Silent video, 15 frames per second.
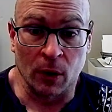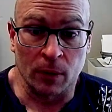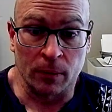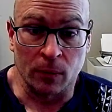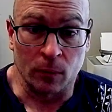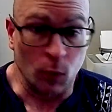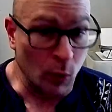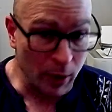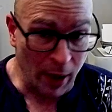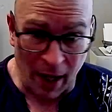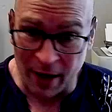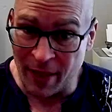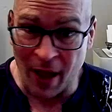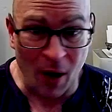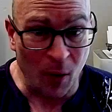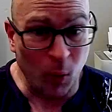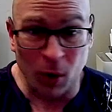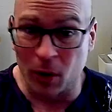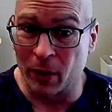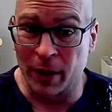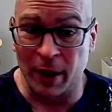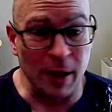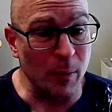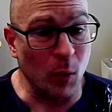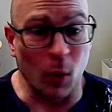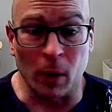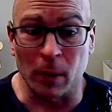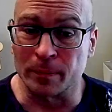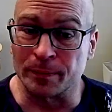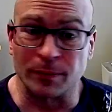we're not in that world anymore
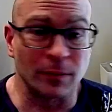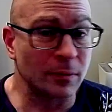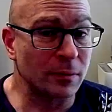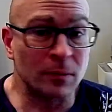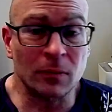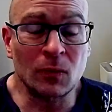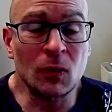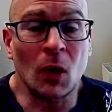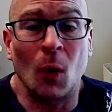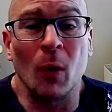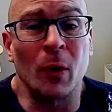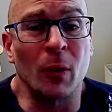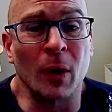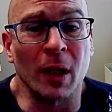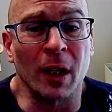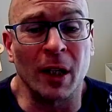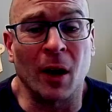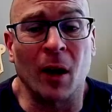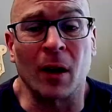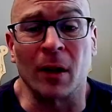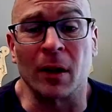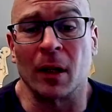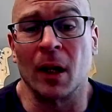we really aren't